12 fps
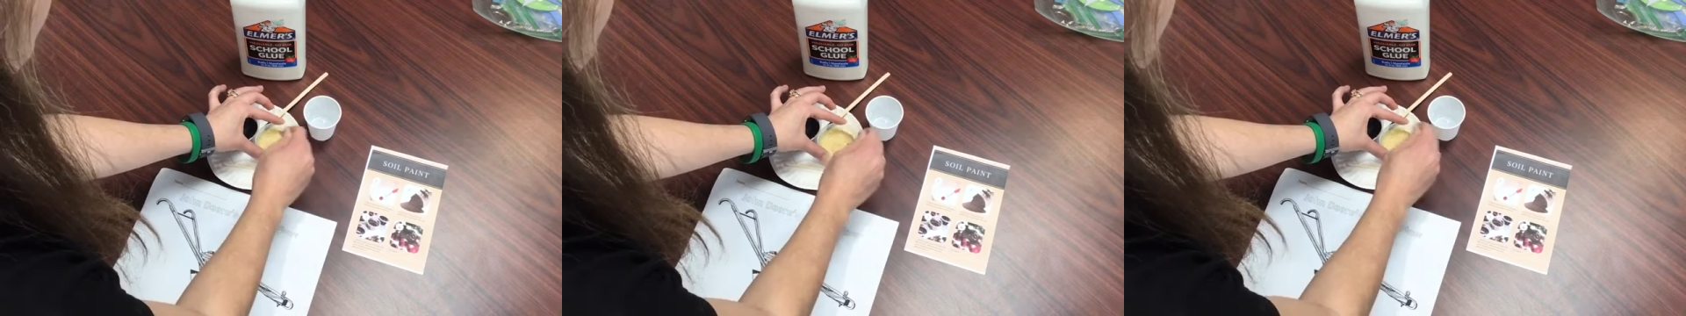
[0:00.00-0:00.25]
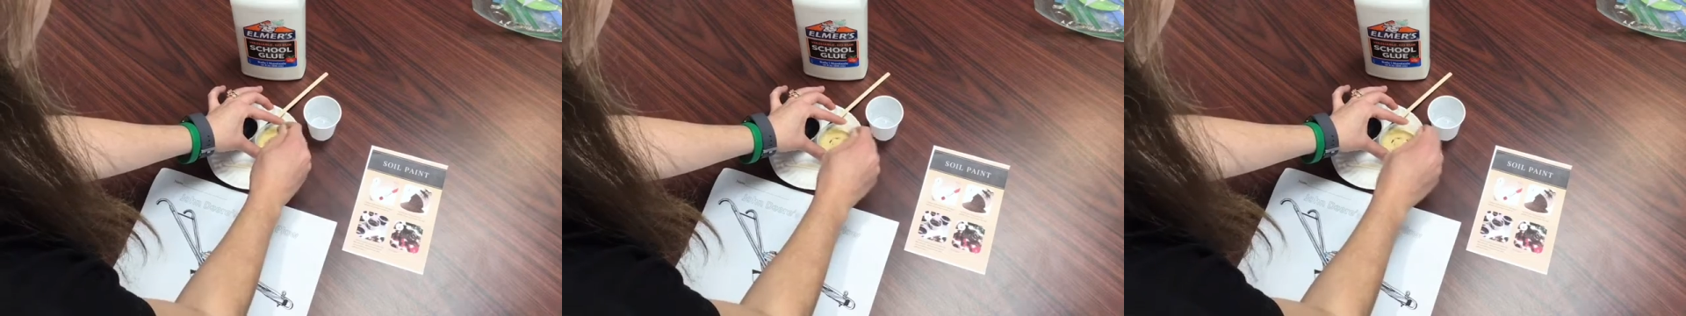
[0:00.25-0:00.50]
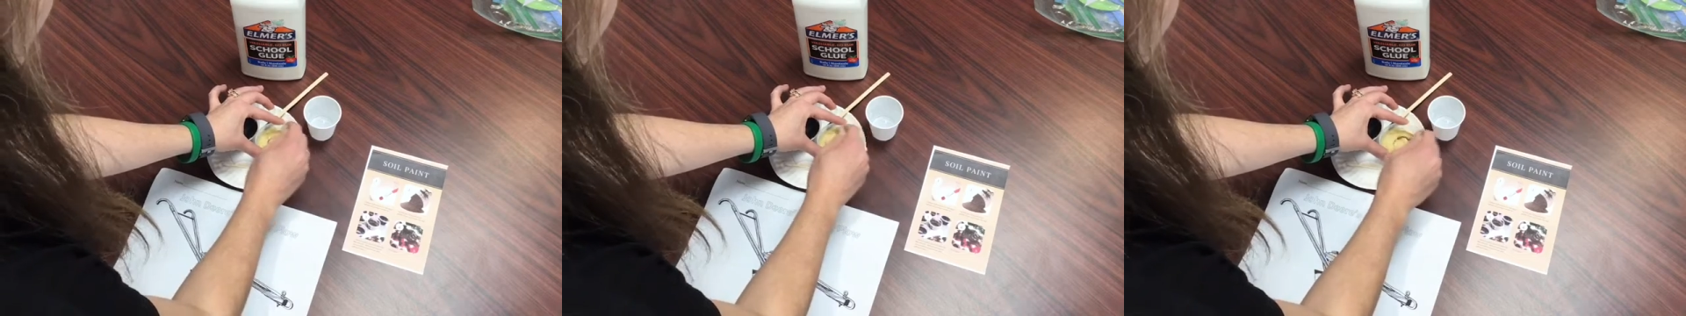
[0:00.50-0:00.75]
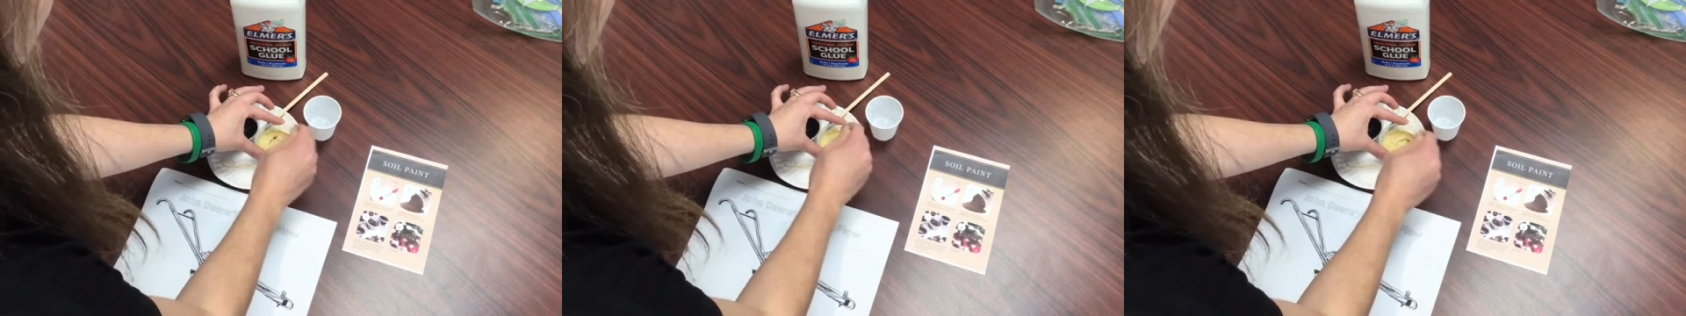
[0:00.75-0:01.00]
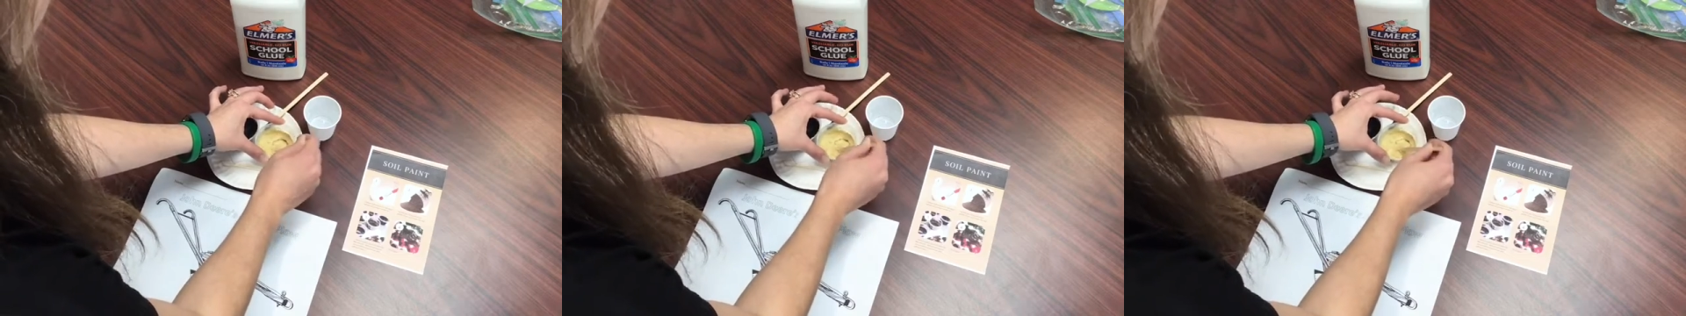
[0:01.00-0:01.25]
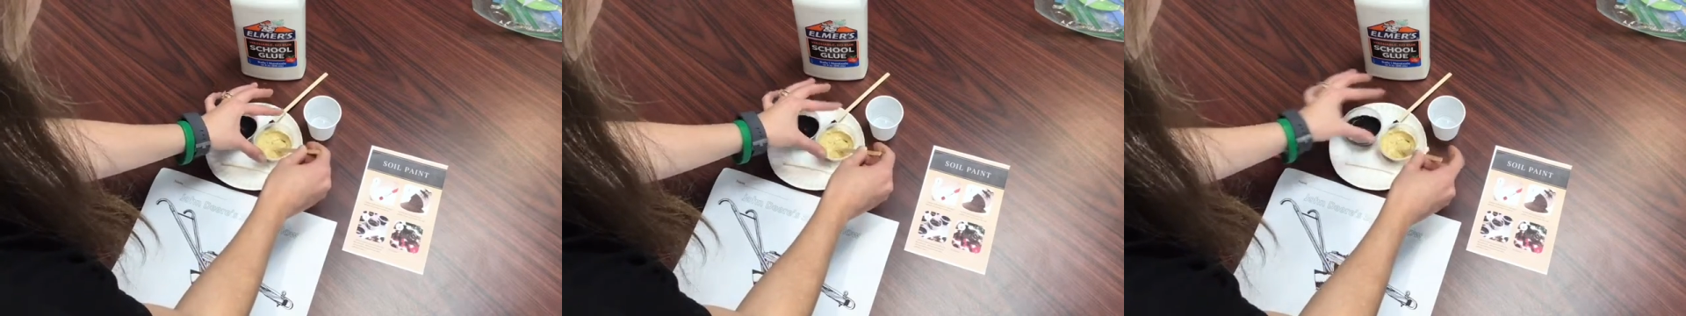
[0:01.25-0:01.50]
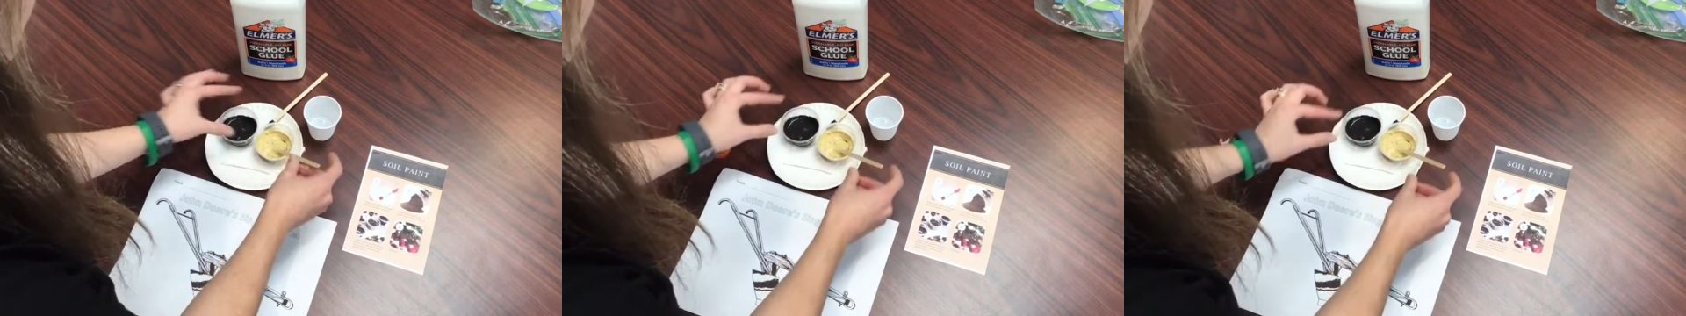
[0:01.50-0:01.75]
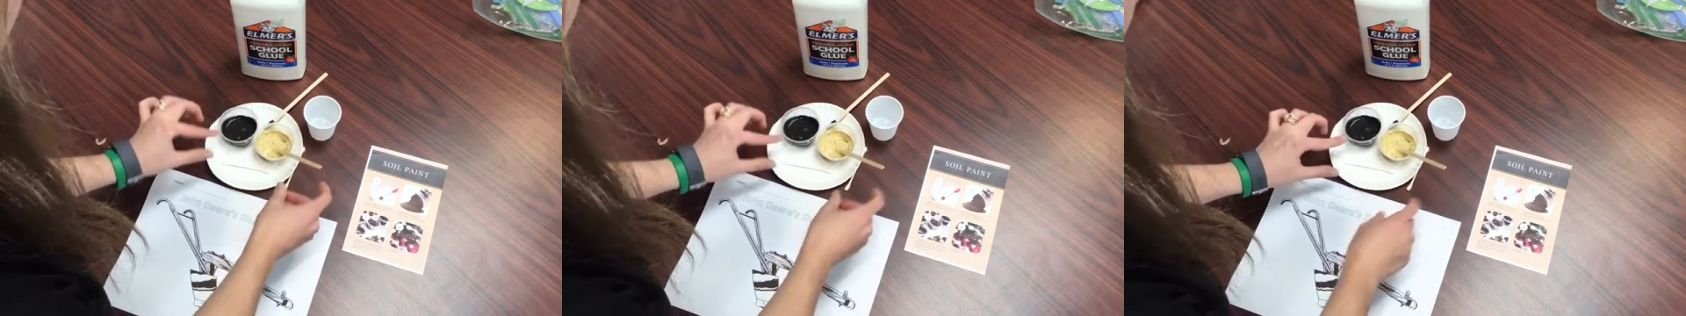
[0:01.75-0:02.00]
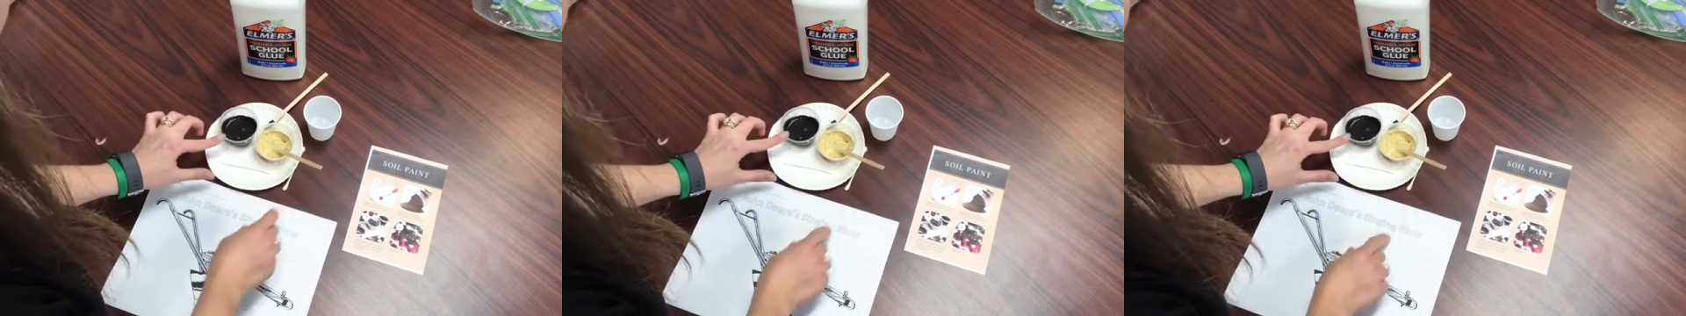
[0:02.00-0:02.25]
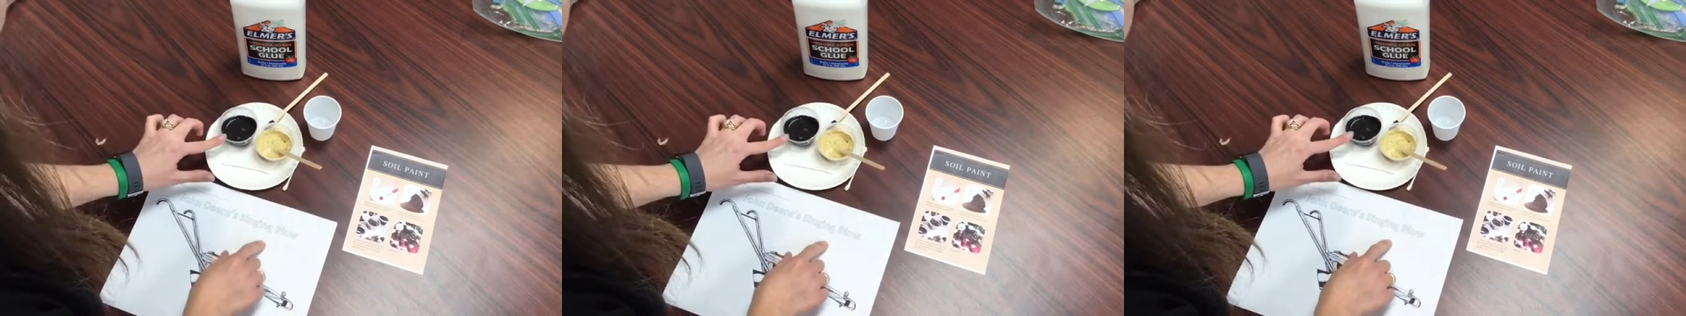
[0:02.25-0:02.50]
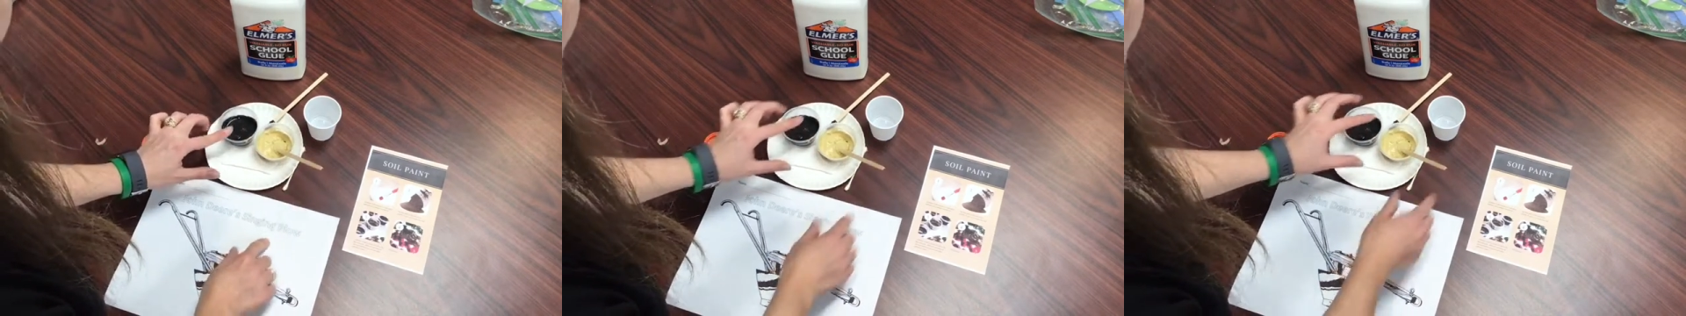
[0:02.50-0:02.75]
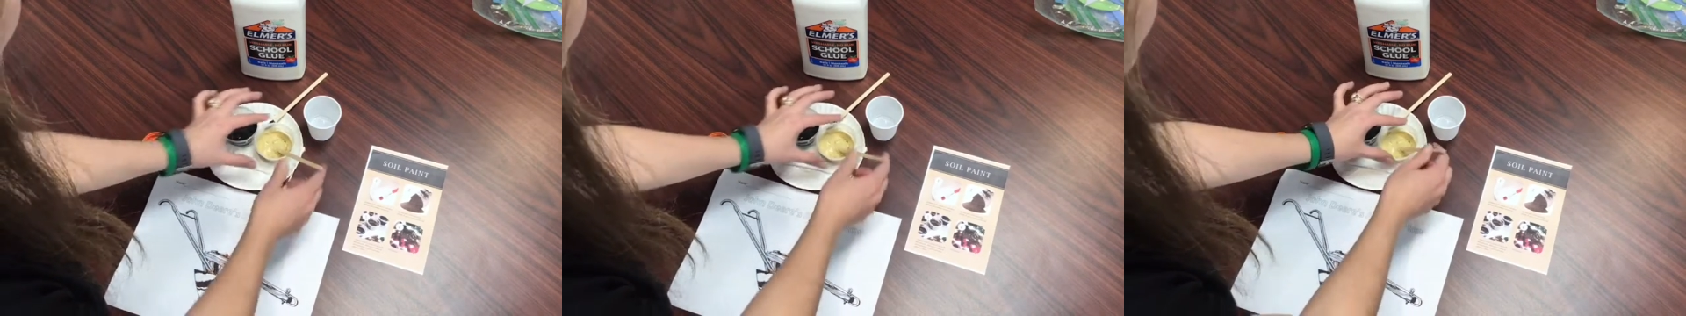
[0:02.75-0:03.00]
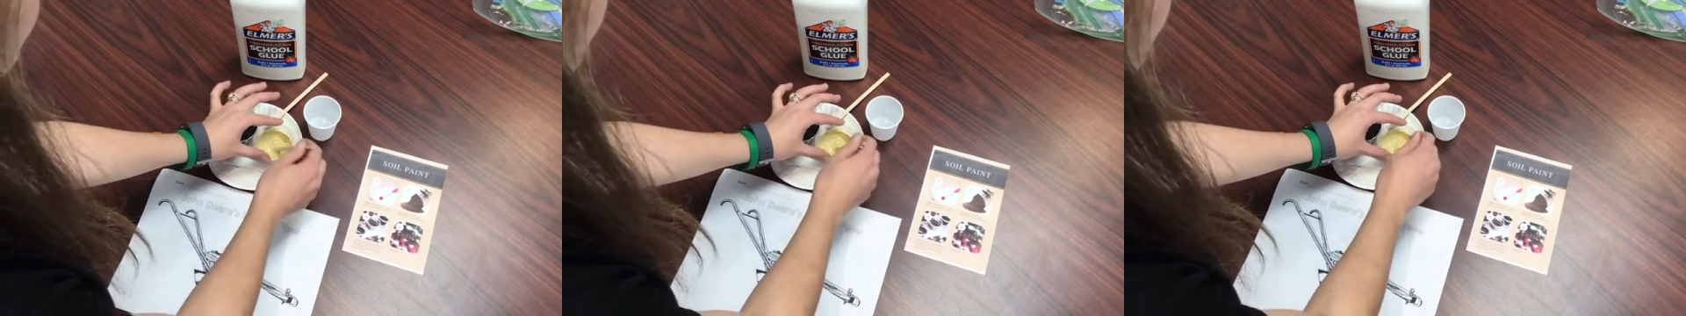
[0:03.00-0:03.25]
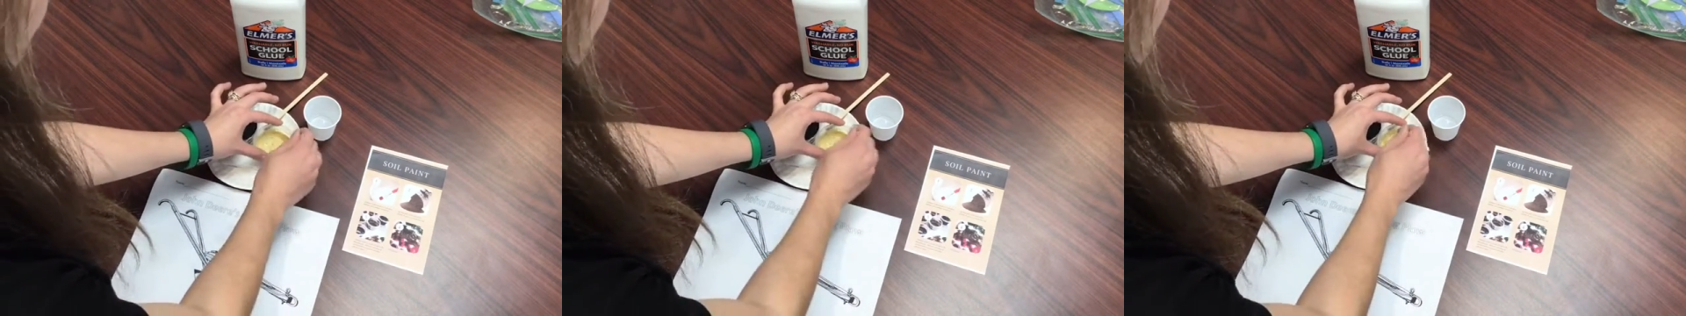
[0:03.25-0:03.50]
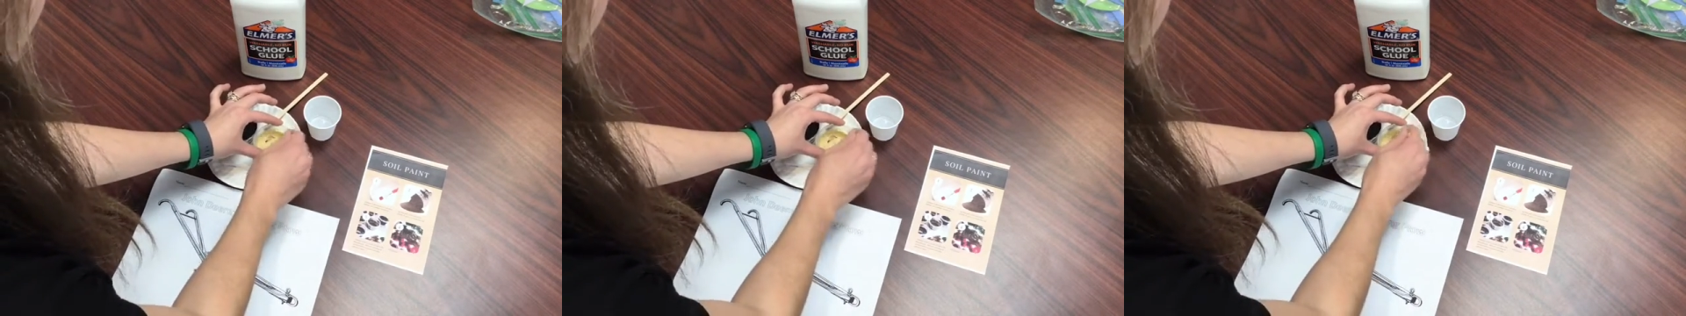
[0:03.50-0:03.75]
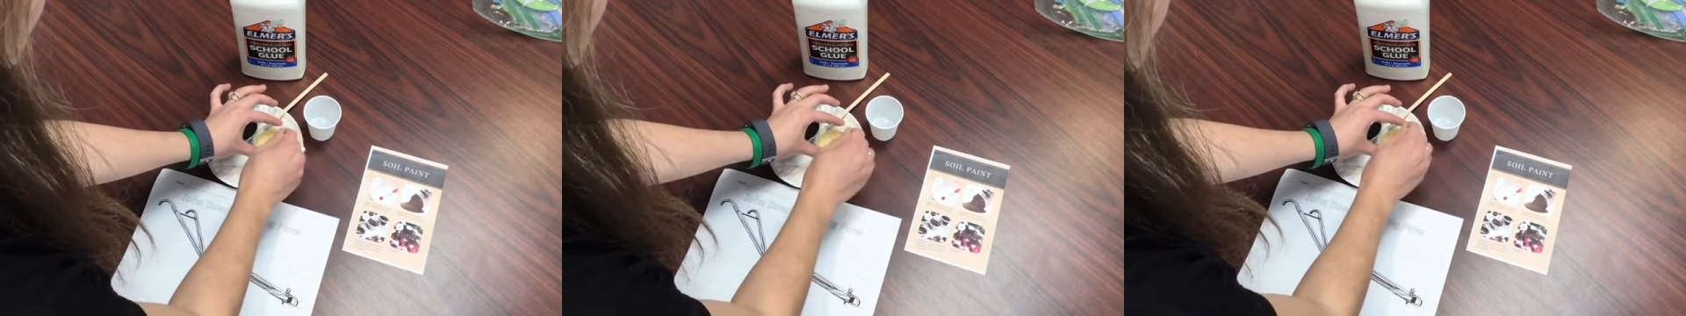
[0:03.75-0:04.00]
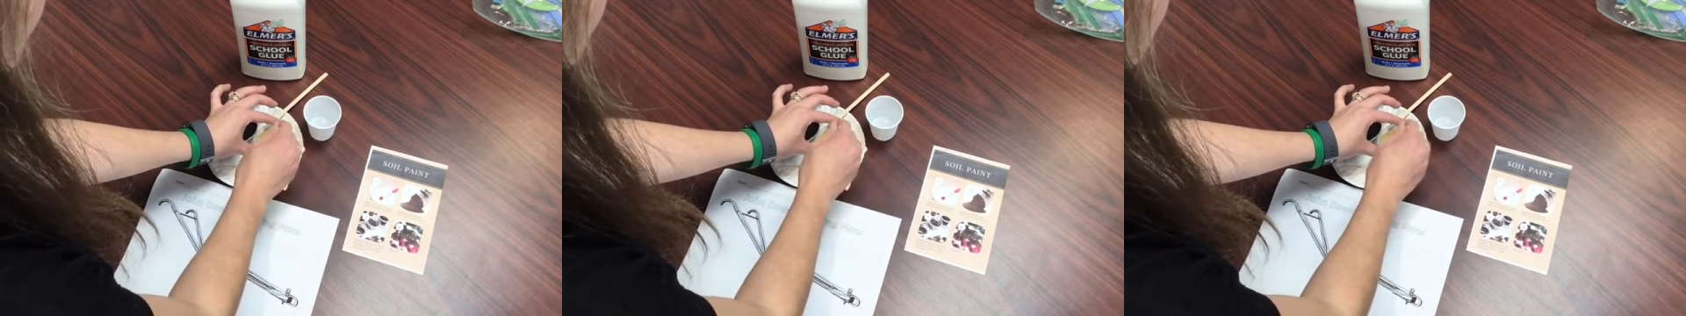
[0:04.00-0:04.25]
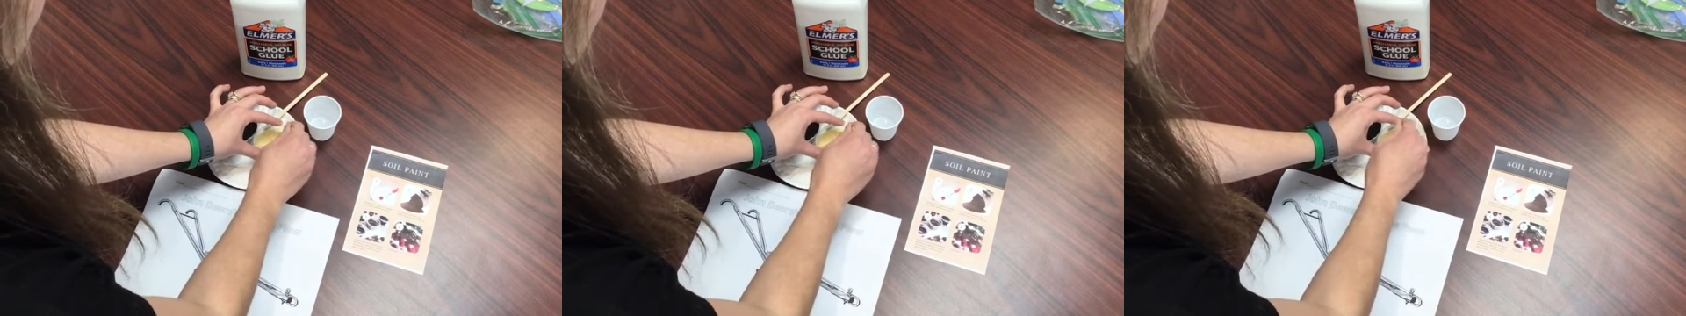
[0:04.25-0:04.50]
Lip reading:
Nobody's mouth can be seen.